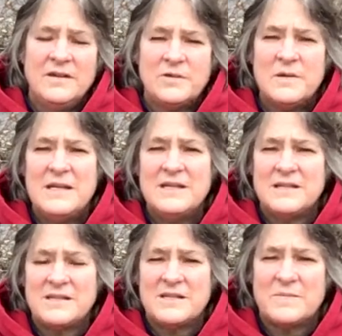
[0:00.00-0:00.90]
trees
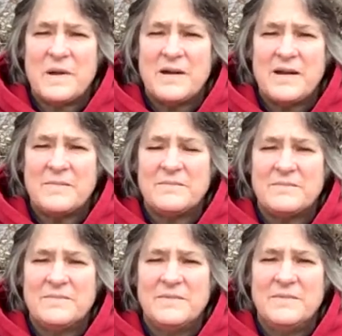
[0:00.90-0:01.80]
sprout up
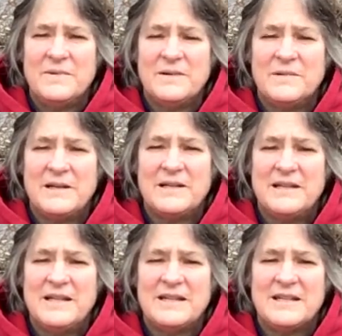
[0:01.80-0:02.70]

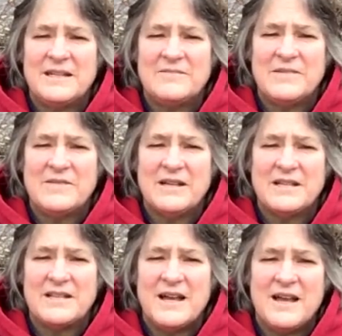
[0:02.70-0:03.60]
quickly, and then the river
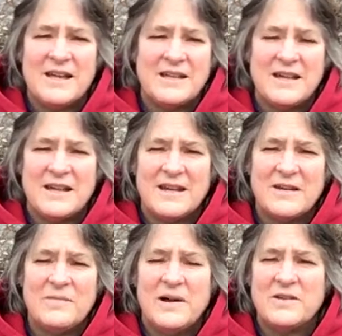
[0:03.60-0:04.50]
gets high and they kind of
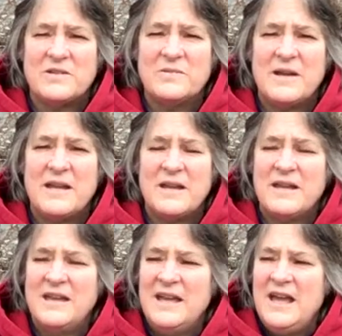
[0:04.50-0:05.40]
get washed away.
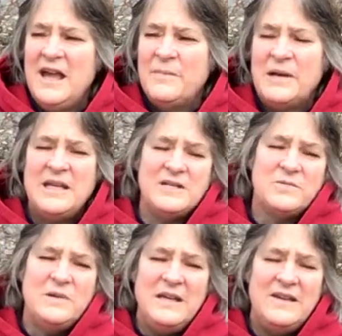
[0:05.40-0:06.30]
But he's
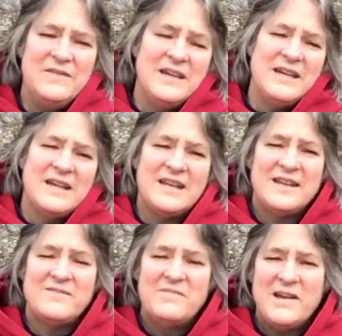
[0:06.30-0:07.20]
weaving
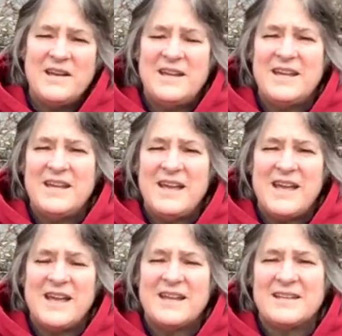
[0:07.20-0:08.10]
and running
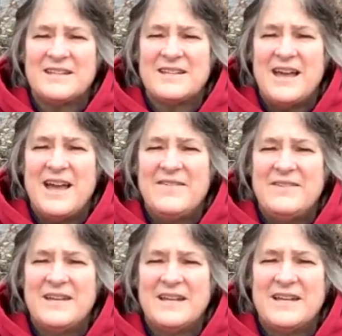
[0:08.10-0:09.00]
and
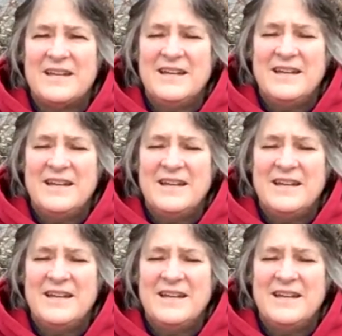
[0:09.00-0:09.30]
having